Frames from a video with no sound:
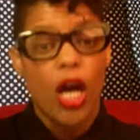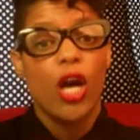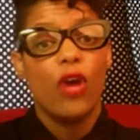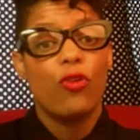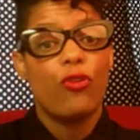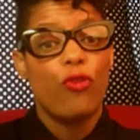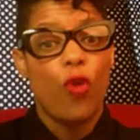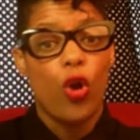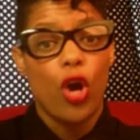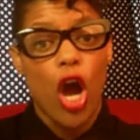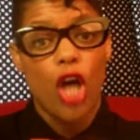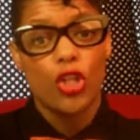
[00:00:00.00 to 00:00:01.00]
for
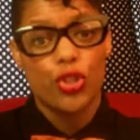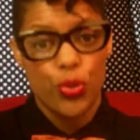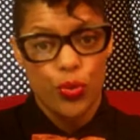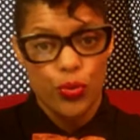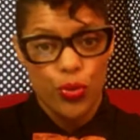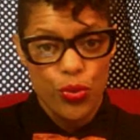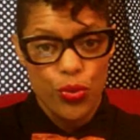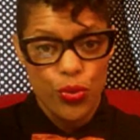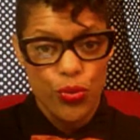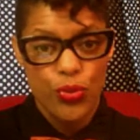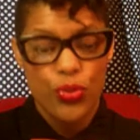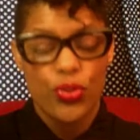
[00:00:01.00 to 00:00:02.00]
our 2
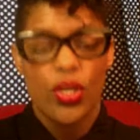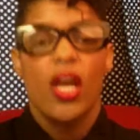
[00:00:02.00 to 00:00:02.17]
news,